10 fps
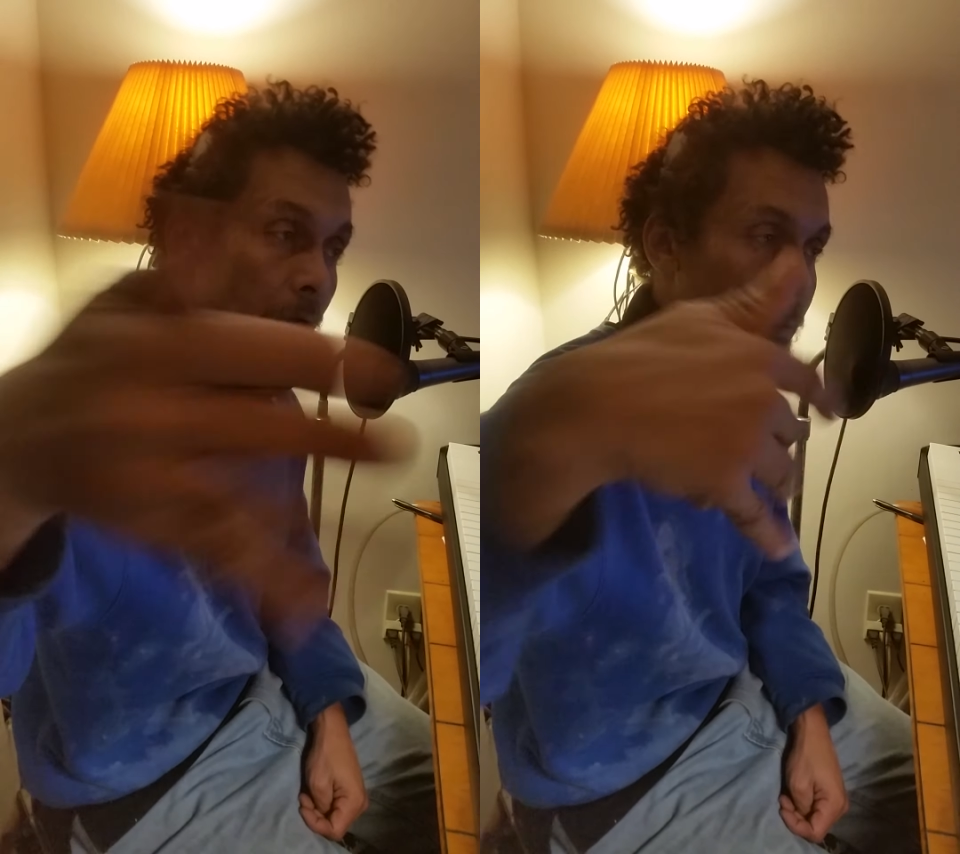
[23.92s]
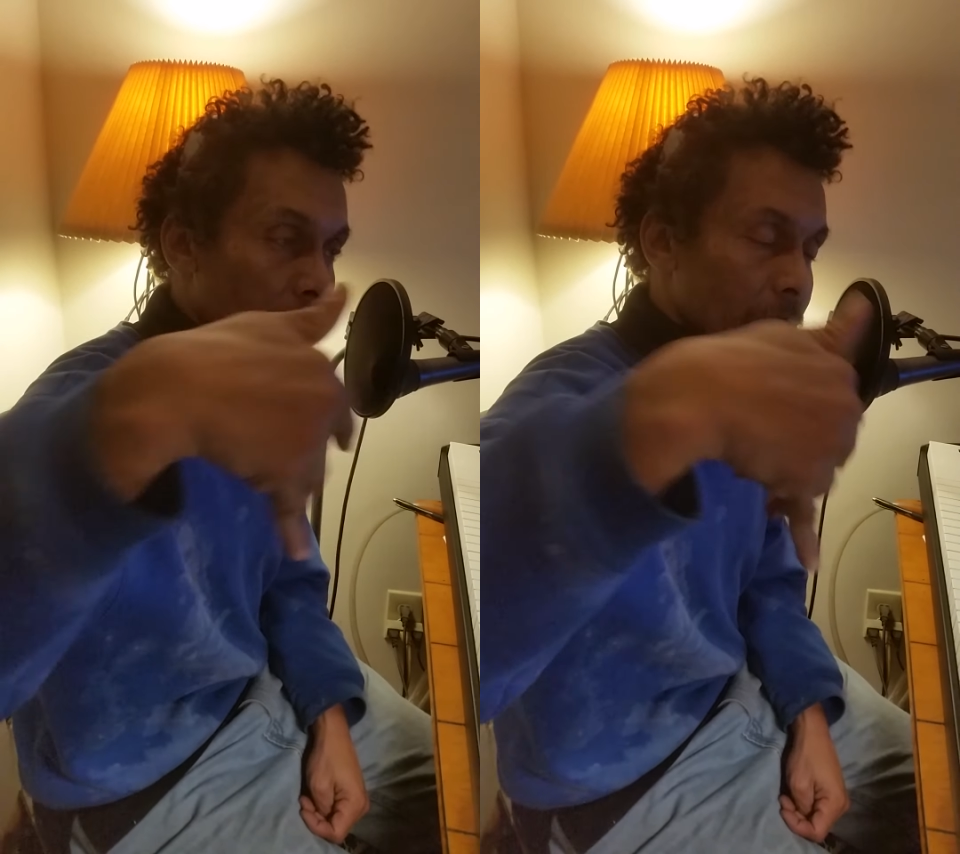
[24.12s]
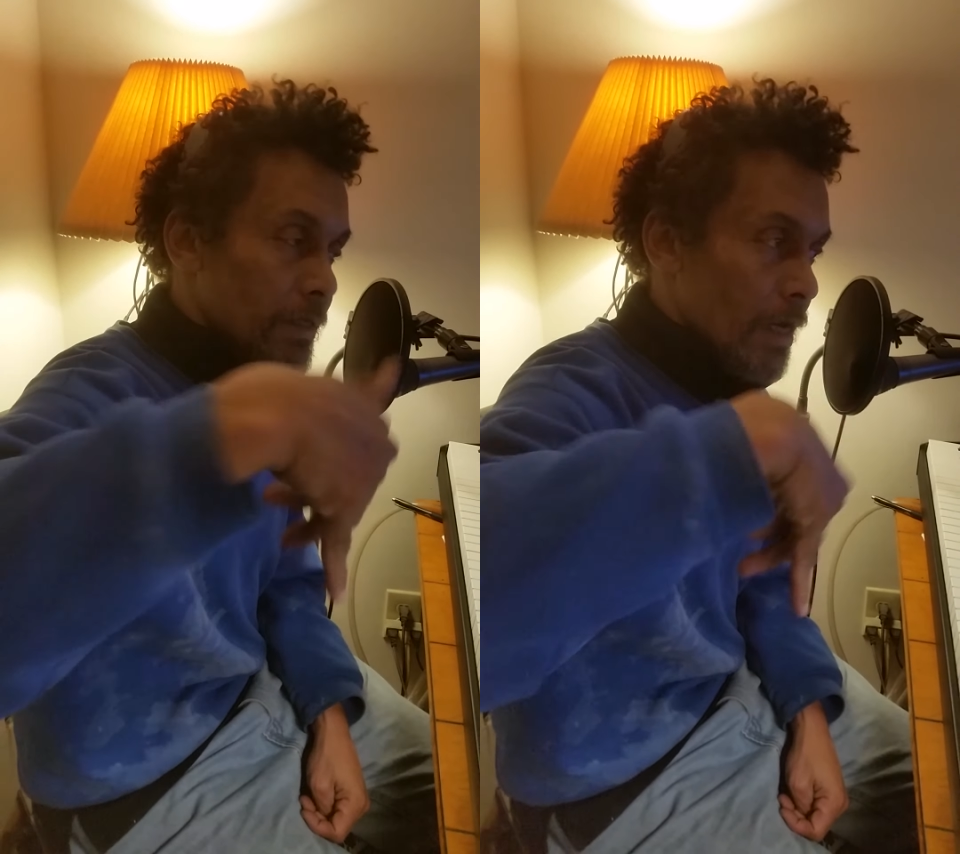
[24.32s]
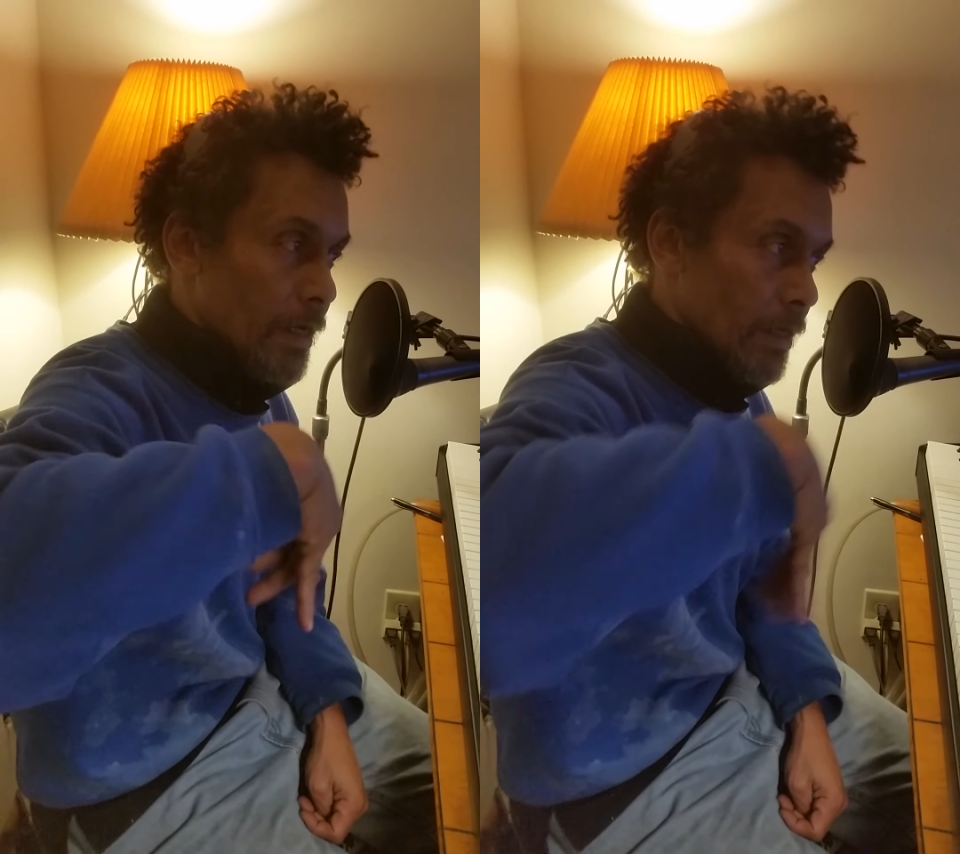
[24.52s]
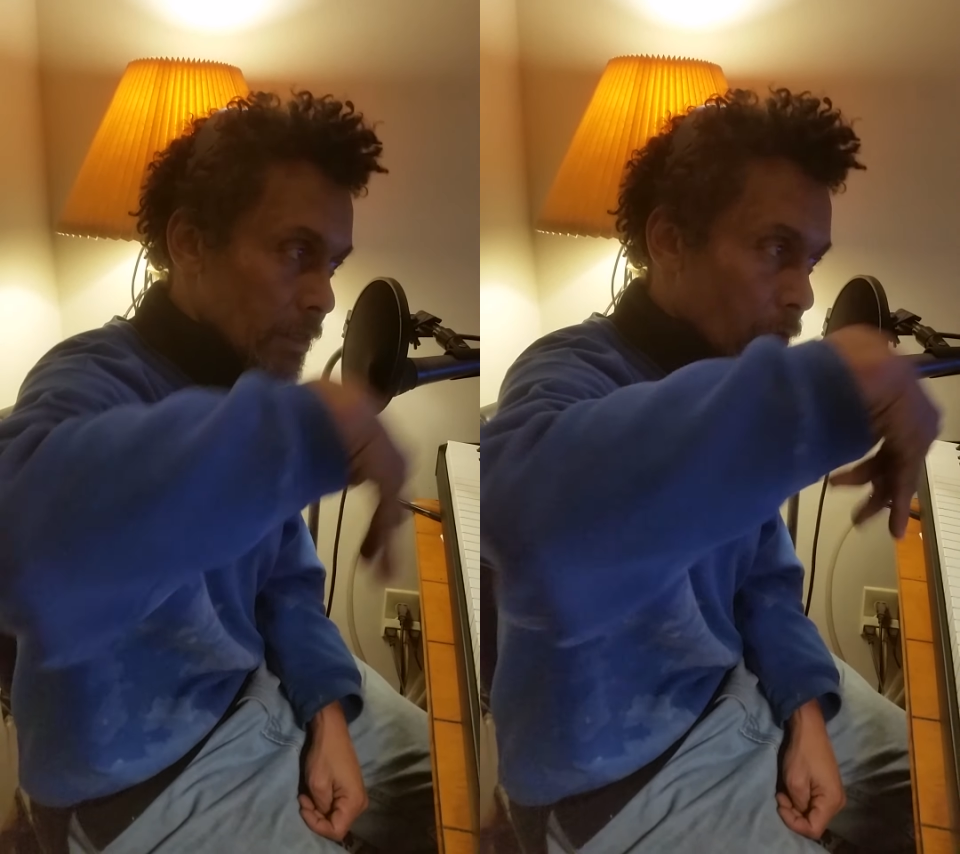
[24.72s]
I've been
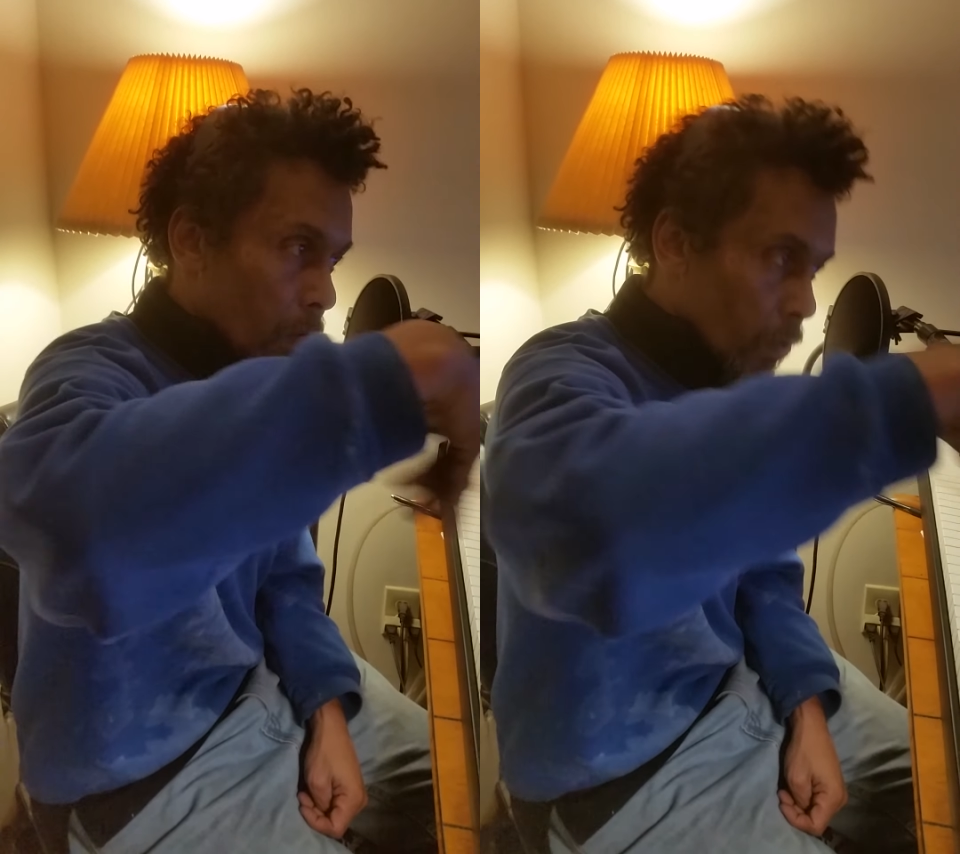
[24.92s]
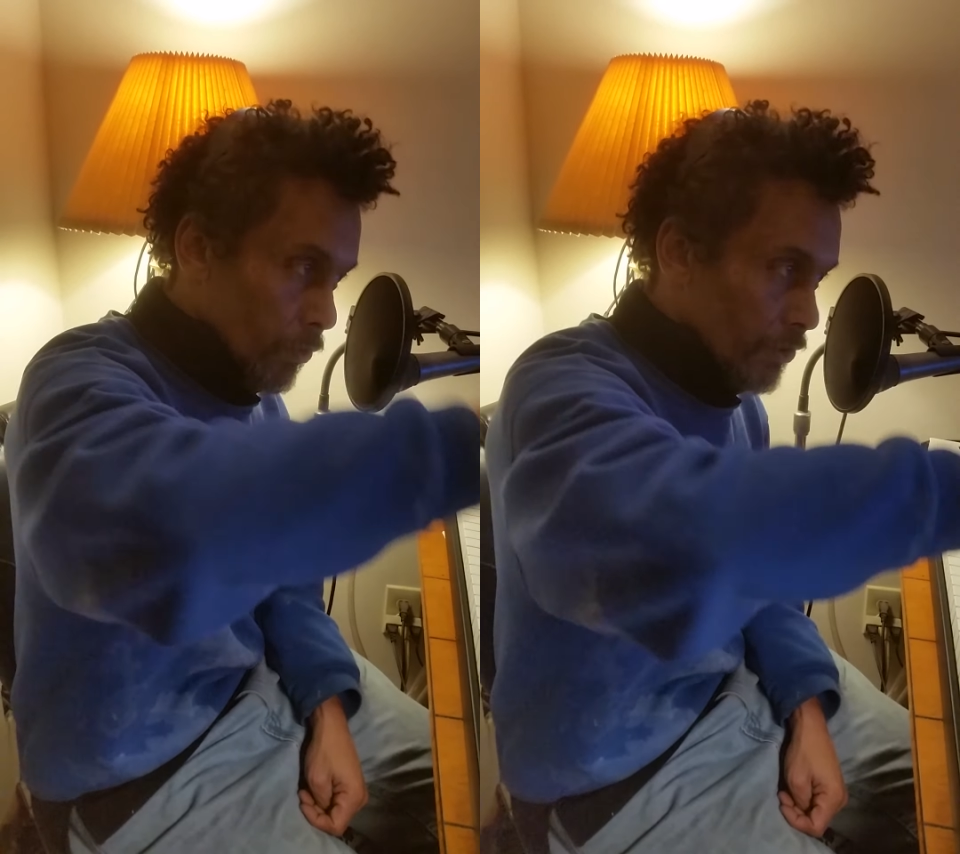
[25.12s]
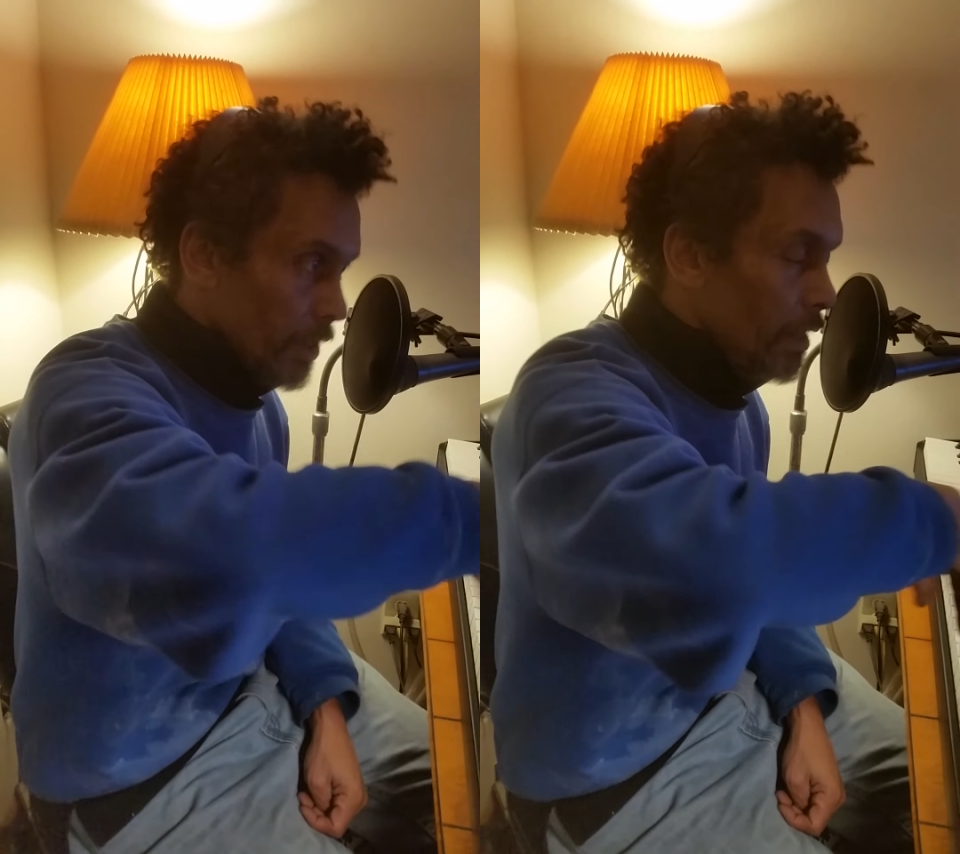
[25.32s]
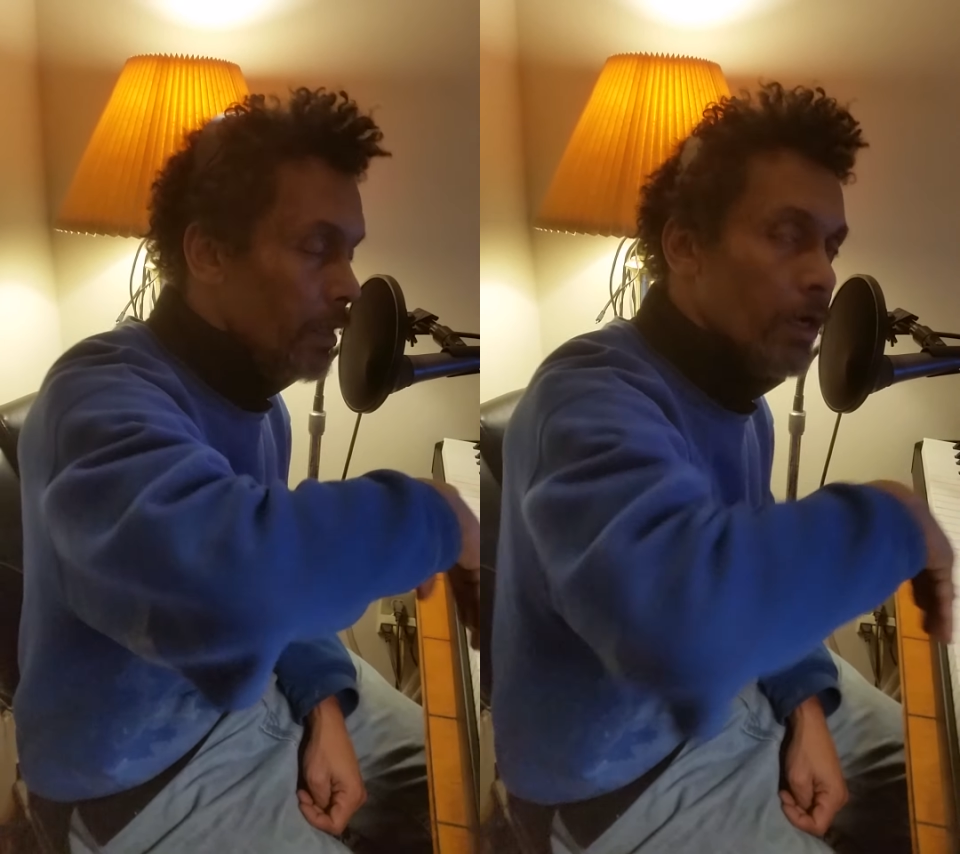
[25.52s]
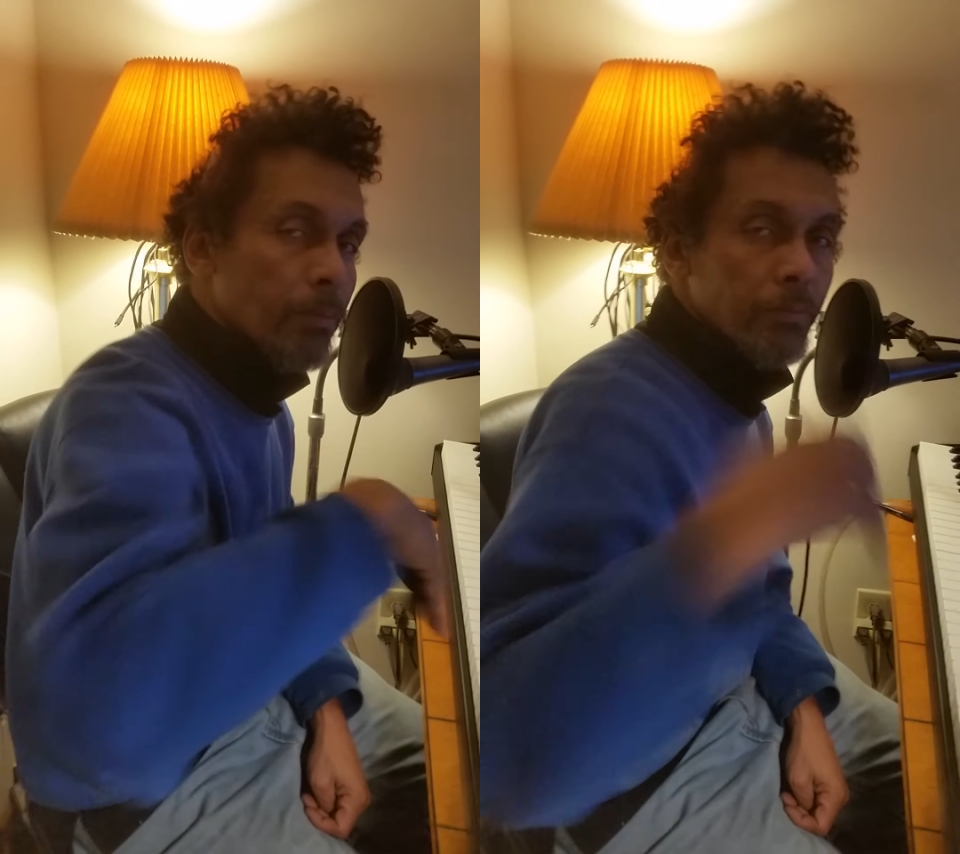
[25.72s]
setting this whole
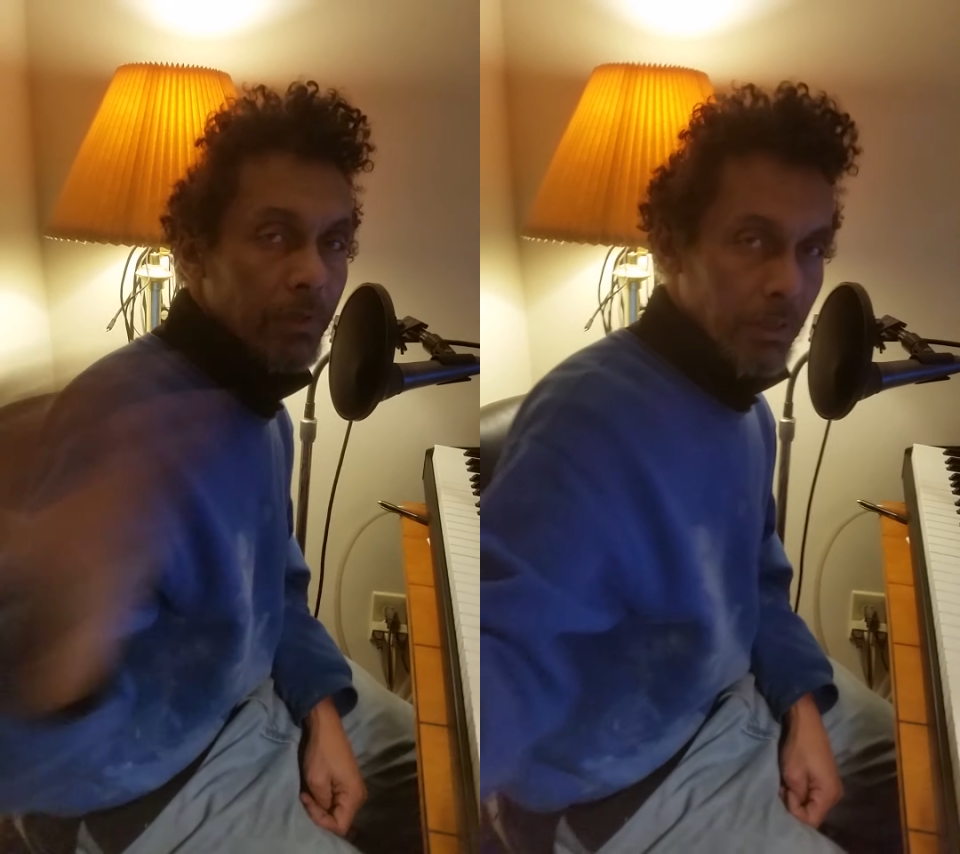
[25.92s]
thing up